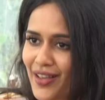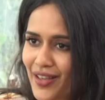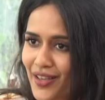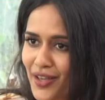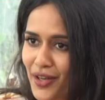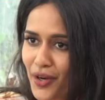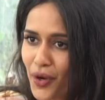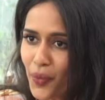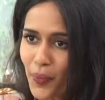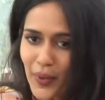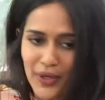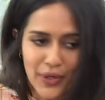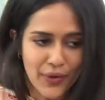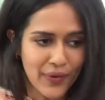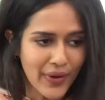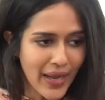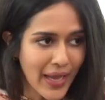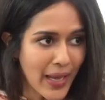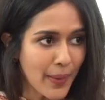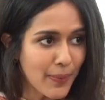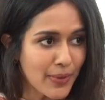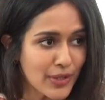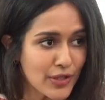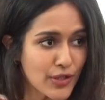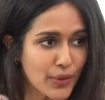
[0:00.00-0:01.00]
You know, when you're
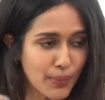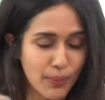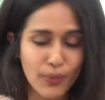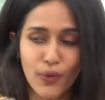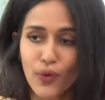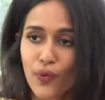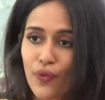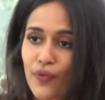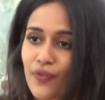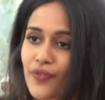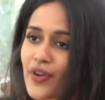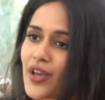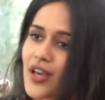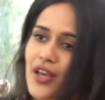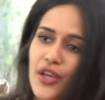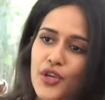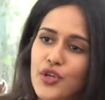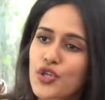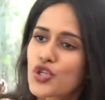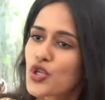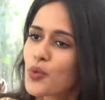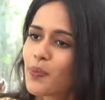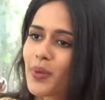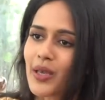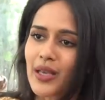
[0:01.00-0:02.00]
able to move, you
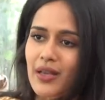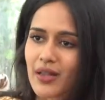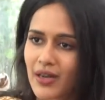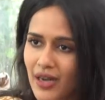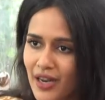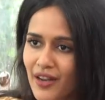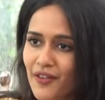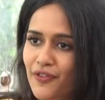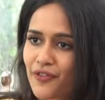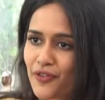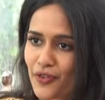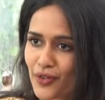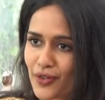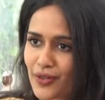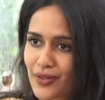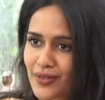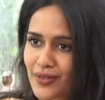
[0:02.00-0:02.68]
should be grateful.